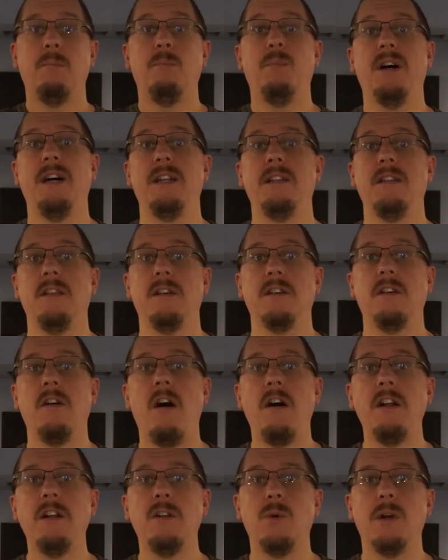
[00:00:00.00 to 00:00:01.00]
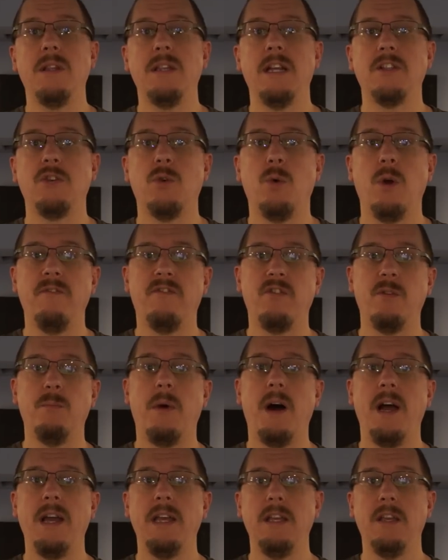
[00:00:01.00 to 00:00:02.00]
But the conduit that's going from
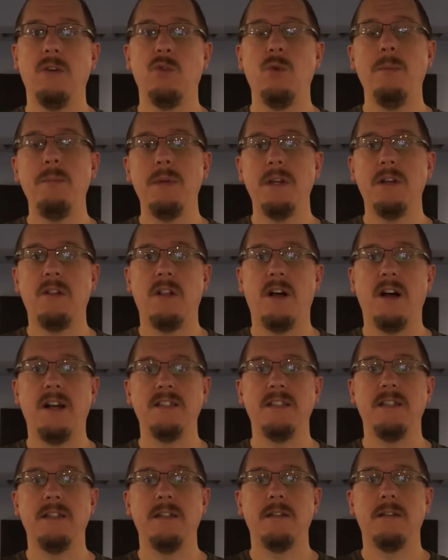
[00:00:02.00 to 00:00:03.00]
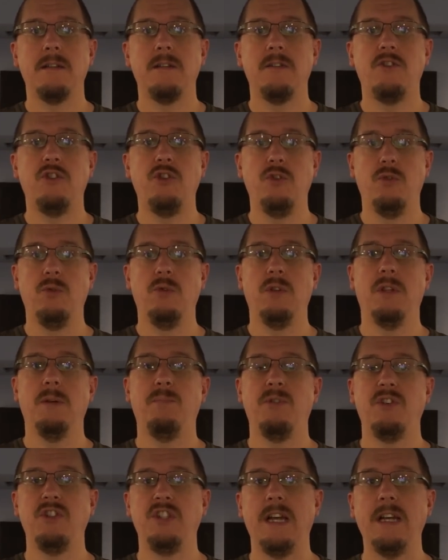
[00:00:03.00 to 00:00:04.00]
my equipment closet to the
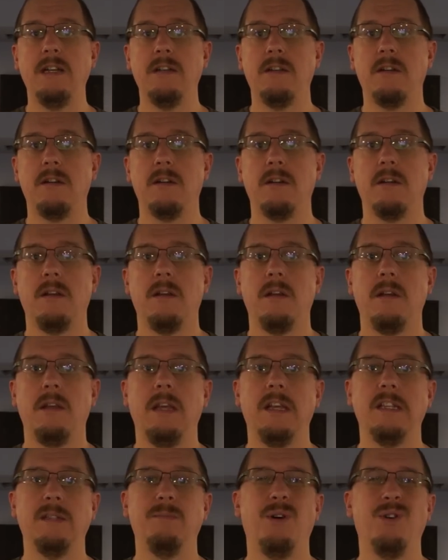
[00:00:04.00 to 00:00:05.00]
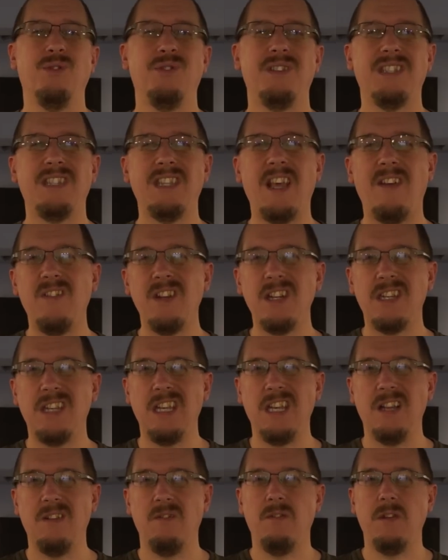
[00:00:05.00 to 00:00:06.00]
projector is about
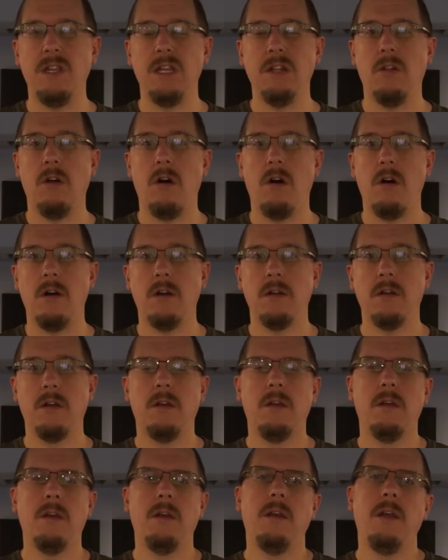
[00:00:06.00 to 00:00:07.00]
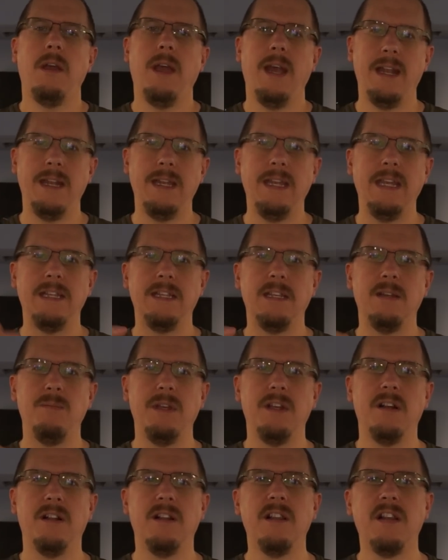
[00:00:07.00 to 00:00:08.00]
17 feet long. And it needs to
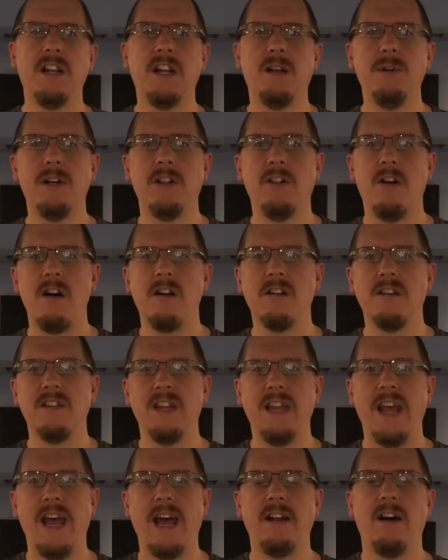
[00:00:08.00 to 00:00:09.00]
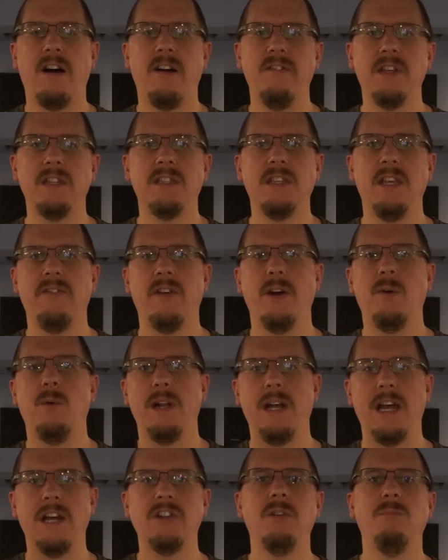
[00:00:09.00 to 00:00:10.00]
be a little bit longer than that, obviously, if I
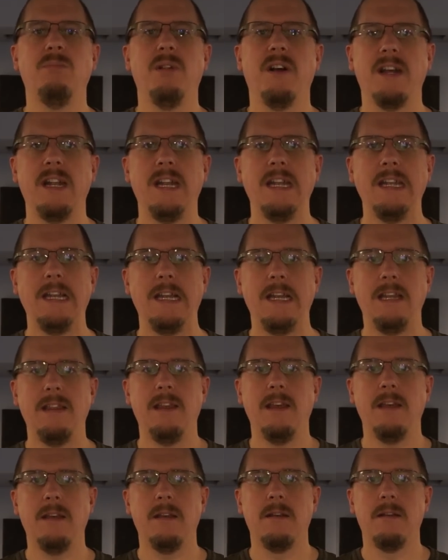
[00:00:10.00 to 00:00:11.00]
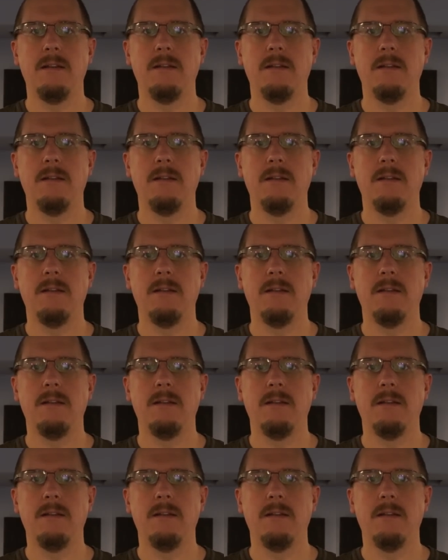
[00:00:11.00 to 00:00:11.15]
want to actually plug it into anything.